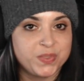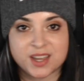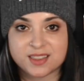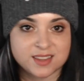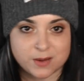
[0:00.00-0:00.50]

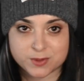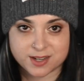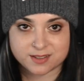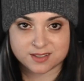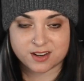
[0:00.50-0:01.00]
think that was
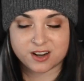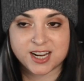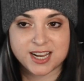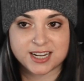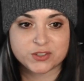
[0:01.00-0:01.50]

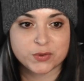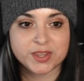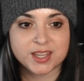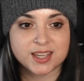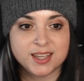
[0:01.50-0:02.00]
necessary, and I don't
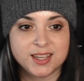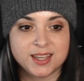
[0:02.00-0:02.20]
think